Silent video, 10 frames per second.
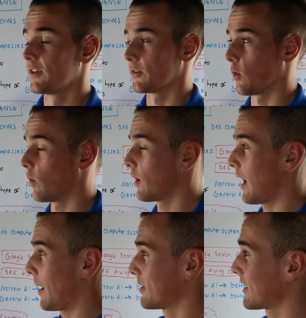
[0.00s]
So
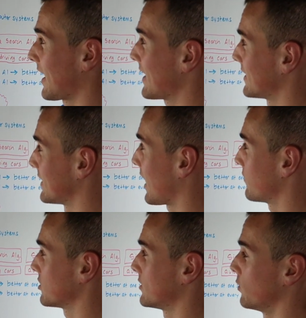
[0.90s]
I'm gonna kind of
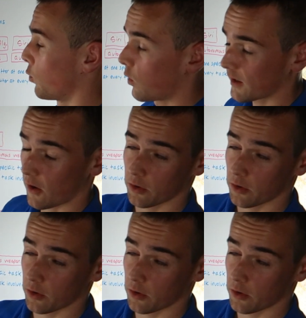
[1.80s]
dive into what